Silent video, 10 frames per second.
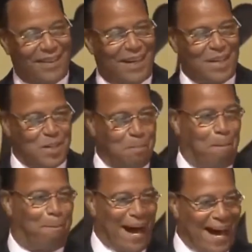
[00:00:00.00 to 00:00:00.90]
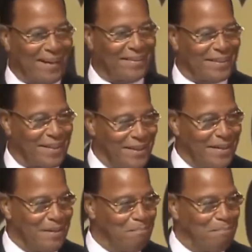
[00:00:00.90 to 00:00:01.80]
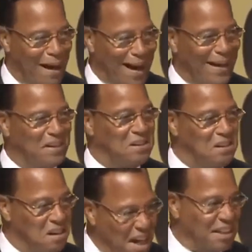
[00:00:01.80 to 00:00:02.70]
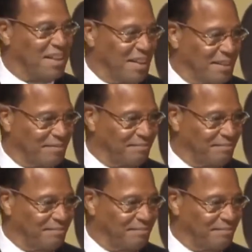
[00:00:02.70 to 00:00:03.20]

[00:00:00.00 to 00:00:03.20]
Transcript: that is backed by nothing.